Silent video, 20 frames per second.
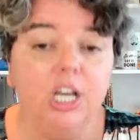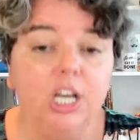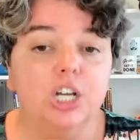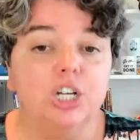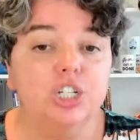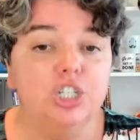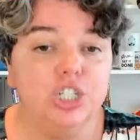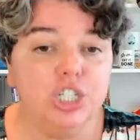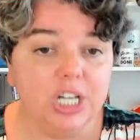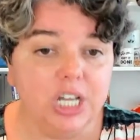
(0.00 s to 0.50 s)

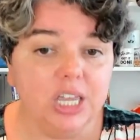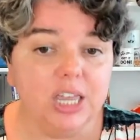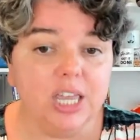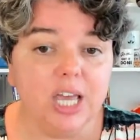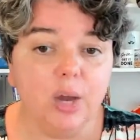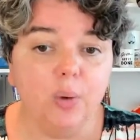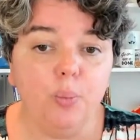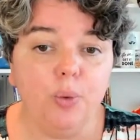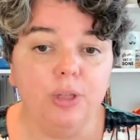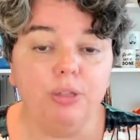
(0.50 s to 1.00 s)
She
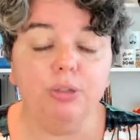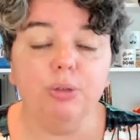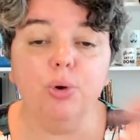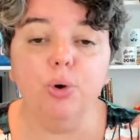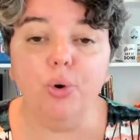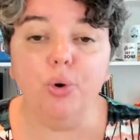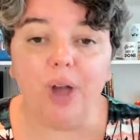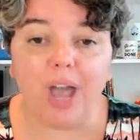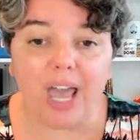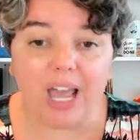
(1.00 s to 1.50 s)
then went
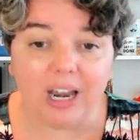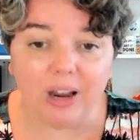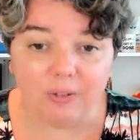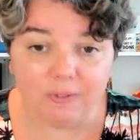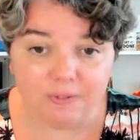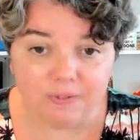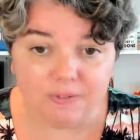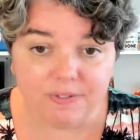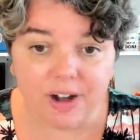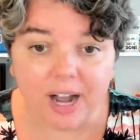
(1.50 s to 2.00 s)
through and
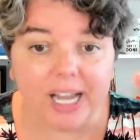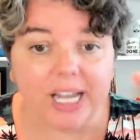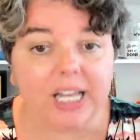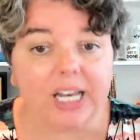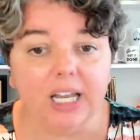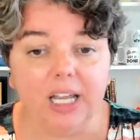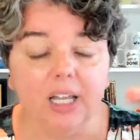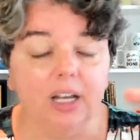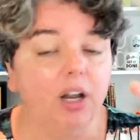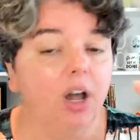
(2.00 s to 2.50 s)

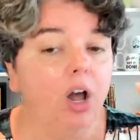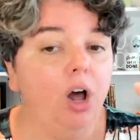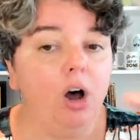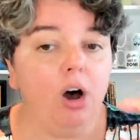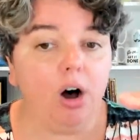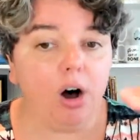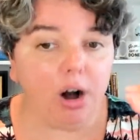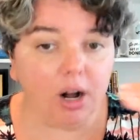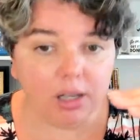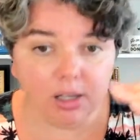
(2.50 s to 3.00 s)
invited
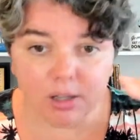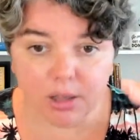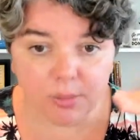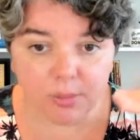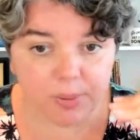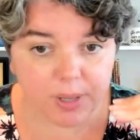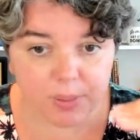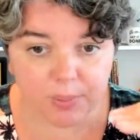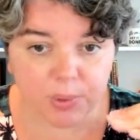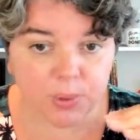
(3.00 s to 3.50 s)
all of the
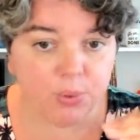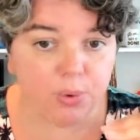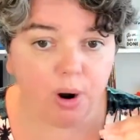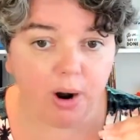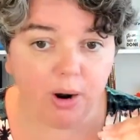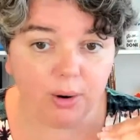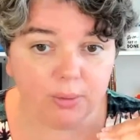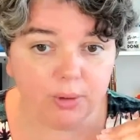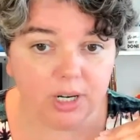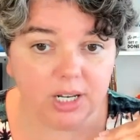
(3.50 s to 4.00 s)
people who
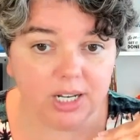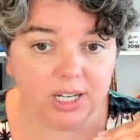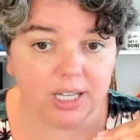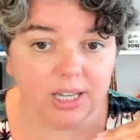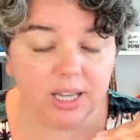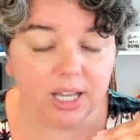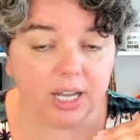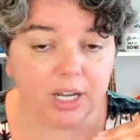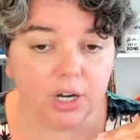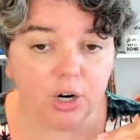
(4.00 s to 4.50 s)
already
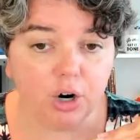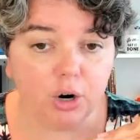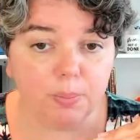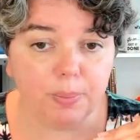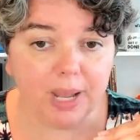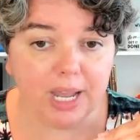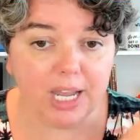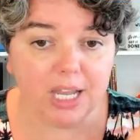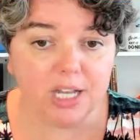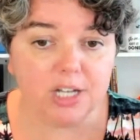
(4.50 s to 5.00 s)
didn't like her
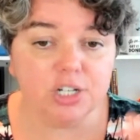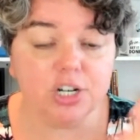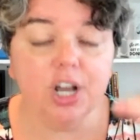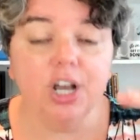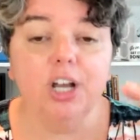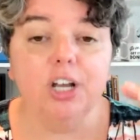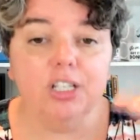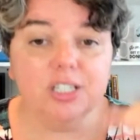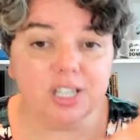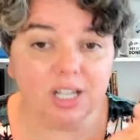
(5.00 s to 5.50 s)
page
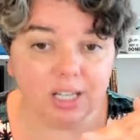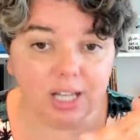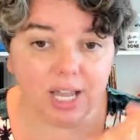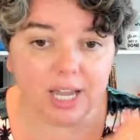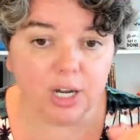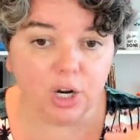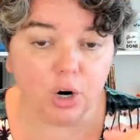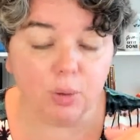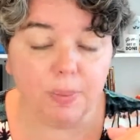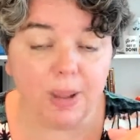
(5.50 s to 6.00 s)
to
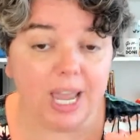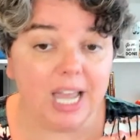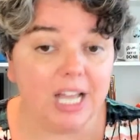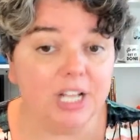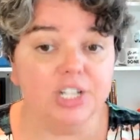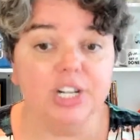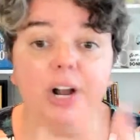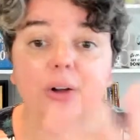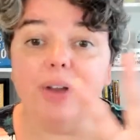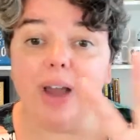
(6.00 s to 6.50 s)
like her
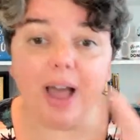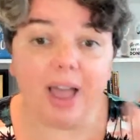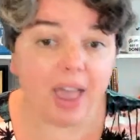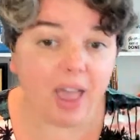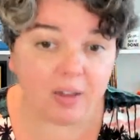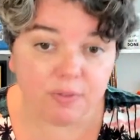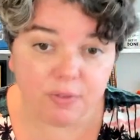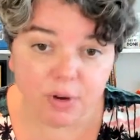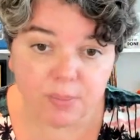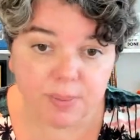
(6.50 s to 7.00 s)
page. Now, not
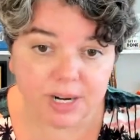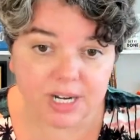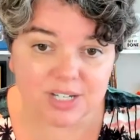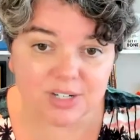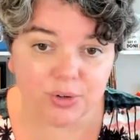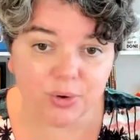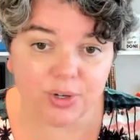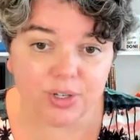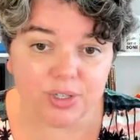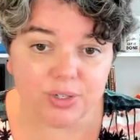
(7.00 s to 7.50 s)
everybody's
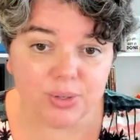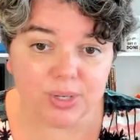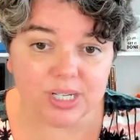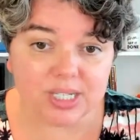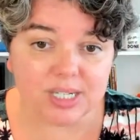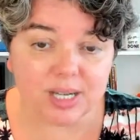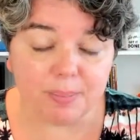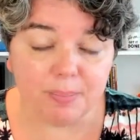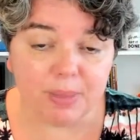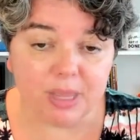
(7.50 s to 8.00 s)
going to
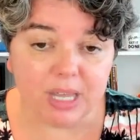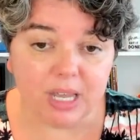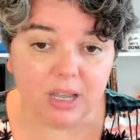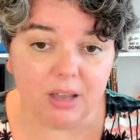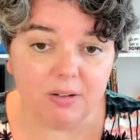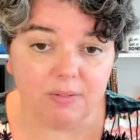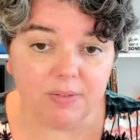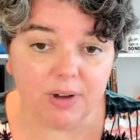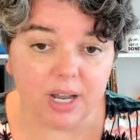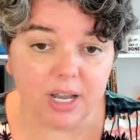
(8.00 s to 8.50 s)
accept the
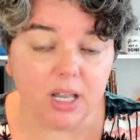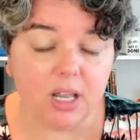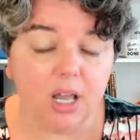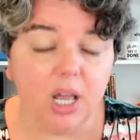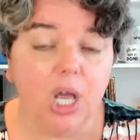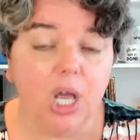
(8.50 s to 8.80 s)
invite,